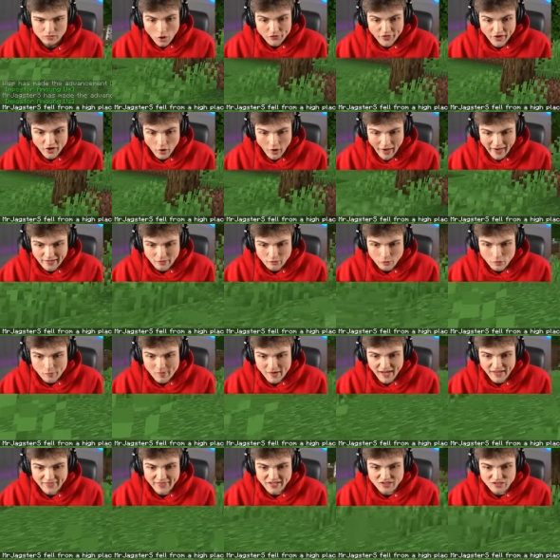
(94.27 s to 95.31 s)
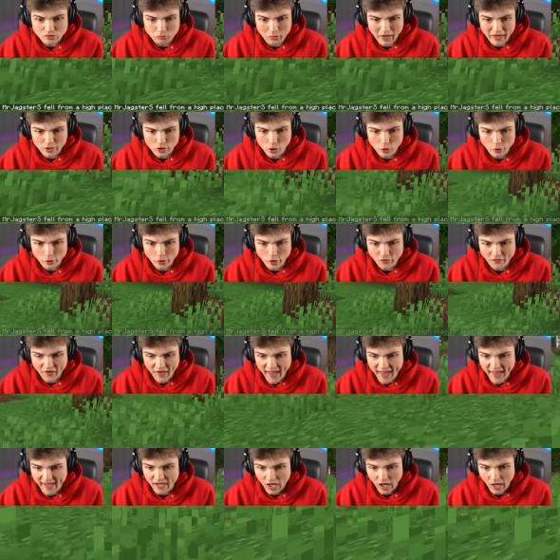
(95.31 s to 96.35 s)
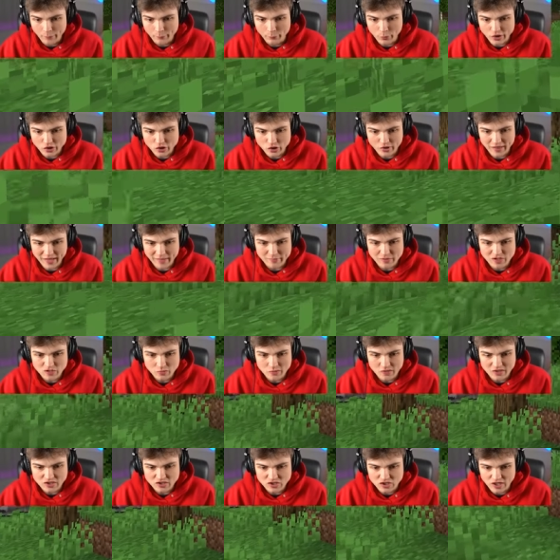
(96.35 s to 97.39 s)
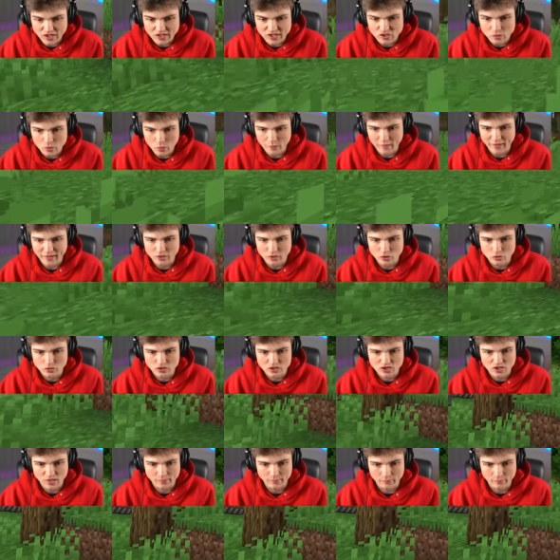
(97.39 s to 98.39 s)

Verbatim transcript: They're not angry at me, and there's a raccoon over here. I'm pretty sure that means we can turn into a raccoon at some